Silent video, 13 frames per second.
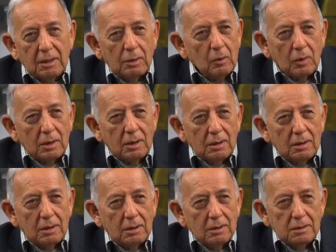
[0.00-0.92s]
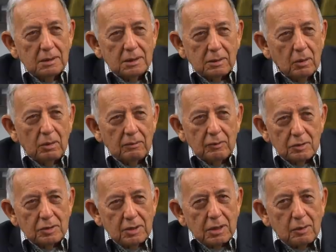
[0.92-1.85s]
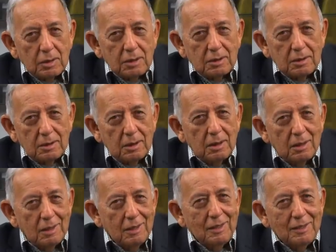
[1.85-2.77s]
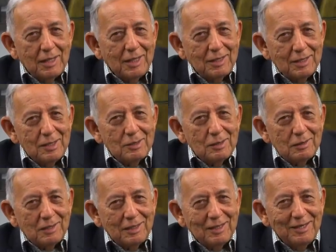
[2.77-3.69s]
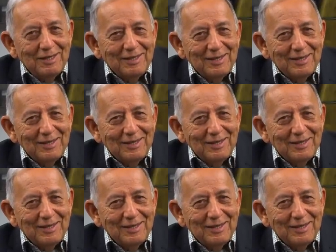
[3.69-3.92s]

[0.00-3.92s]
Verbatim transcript: they don't want to let go of their secrets that easily.